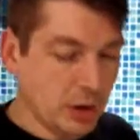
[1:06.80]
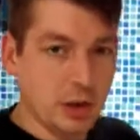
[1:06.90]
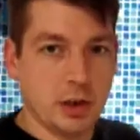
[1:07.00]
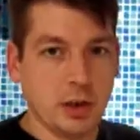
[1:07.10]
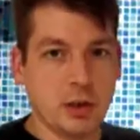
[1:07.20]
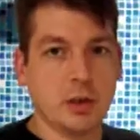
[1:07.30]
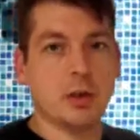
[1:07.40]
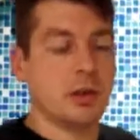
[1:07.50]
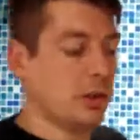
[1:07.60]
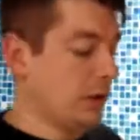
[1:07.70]

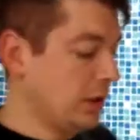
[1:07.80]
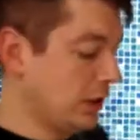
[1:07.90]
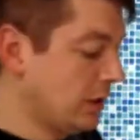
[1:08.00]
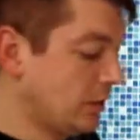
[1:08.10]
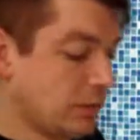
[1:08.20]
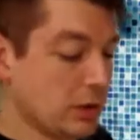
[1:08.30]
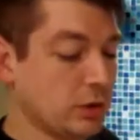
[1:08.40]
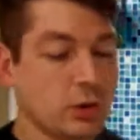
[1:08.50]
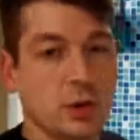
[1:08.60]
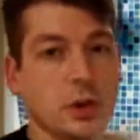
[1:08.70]
And the only thing you need for
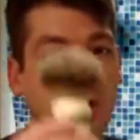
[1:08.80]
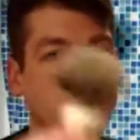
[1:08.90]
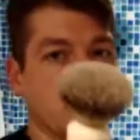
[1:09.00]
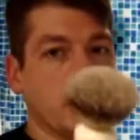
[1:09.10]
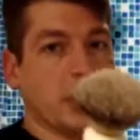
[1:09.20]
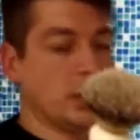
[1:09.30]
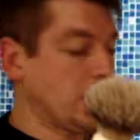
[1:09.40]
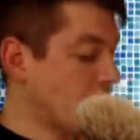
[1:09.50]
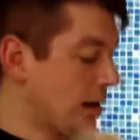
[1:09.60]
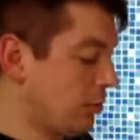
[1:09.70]
this is a nearly
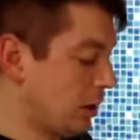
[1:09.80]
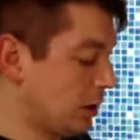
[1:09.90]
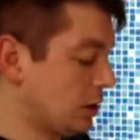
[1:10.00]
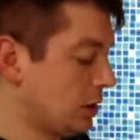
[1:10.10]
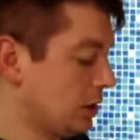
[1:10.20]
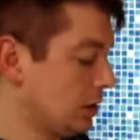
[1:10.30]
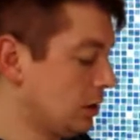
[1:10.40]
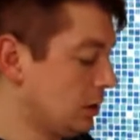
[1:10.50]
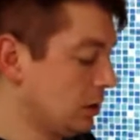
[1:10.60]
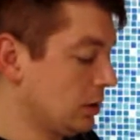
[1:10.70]
dry brush
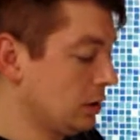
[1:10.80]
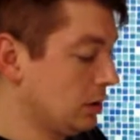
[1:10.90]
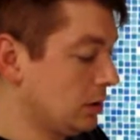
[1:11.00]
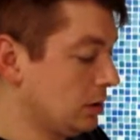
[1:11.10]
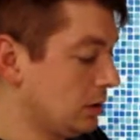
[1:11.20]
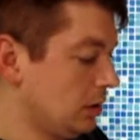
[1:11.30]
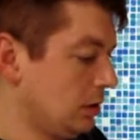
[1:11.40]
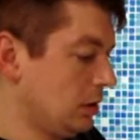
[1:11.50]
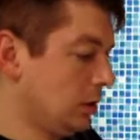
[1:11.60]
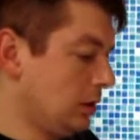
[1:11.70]

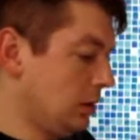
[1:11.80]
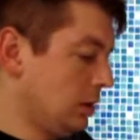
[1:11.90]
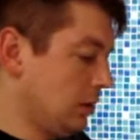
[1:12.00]
and